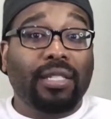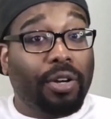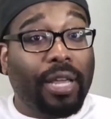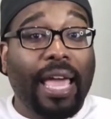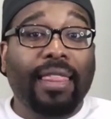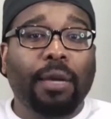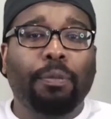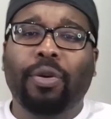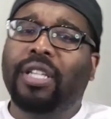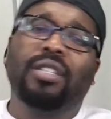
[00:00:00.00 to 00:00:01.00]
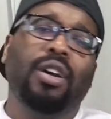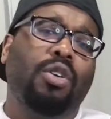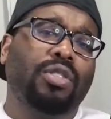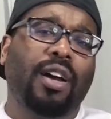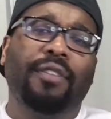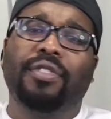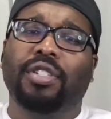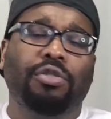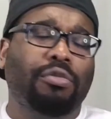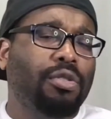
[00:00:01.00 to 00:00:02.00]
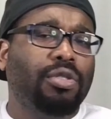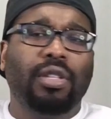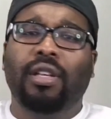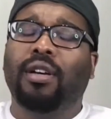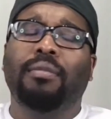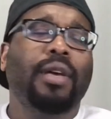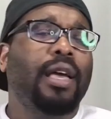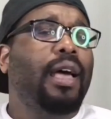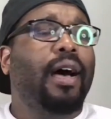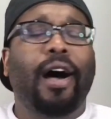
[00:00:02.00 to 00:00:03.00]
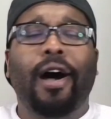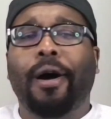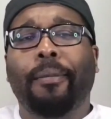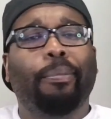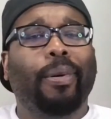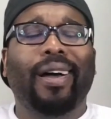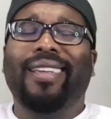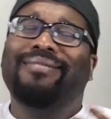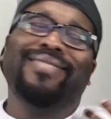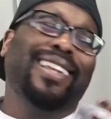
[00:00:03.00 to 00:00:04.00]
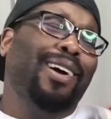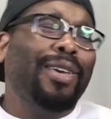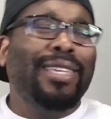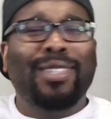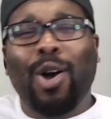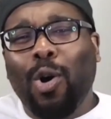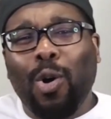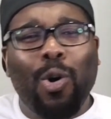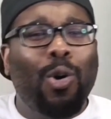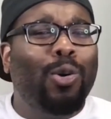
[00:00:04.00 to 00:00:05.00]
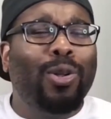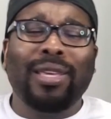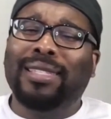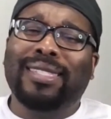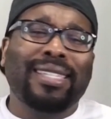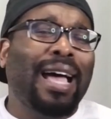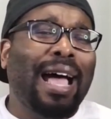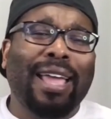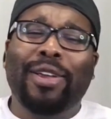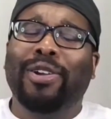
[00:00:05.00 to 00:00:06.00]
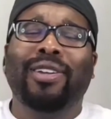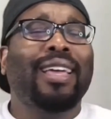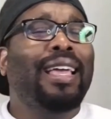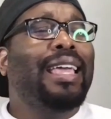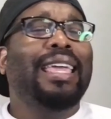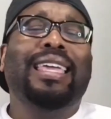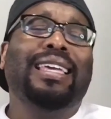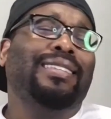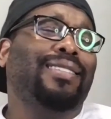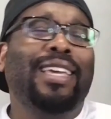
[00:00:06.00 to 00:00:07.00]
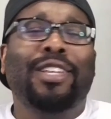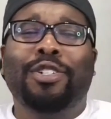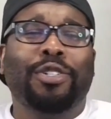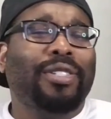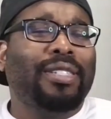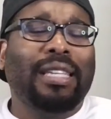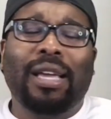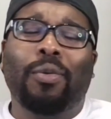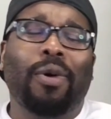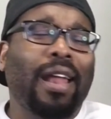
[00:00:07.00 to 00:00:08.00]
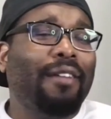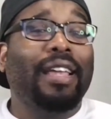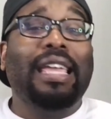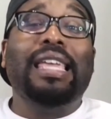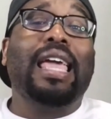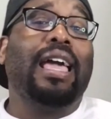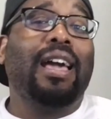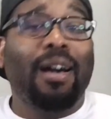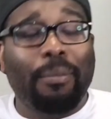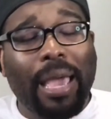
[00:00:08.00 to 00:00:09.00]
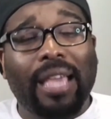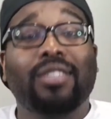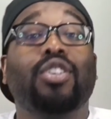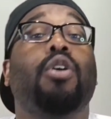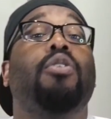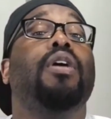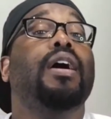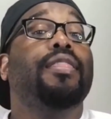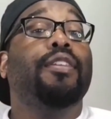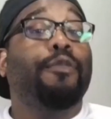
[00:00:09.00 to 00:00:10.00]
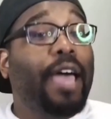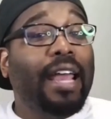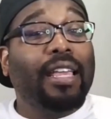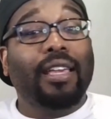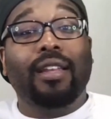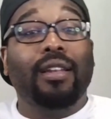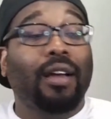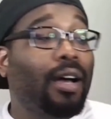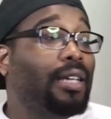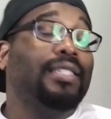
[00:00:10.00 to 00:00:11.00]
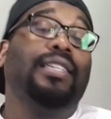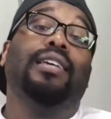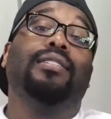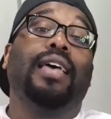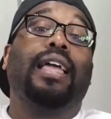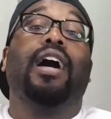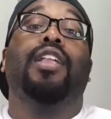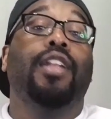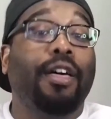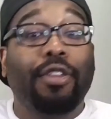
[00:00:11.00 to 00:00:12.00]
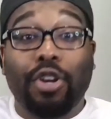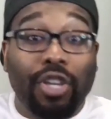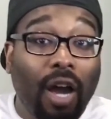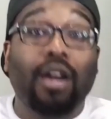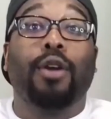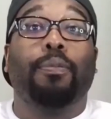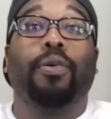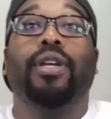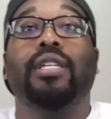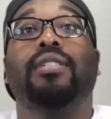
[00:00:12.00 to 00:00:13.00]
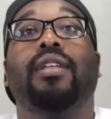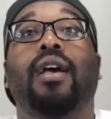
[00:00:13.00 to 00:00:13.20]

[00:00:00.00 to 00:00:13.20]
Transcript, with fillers: their Catholic priest, goes off to Jerusalem um, but you know, he's old, he's tired, he gets injured, sick, whatever, he can't come back. So the Vatican uh, sends like another younger priest,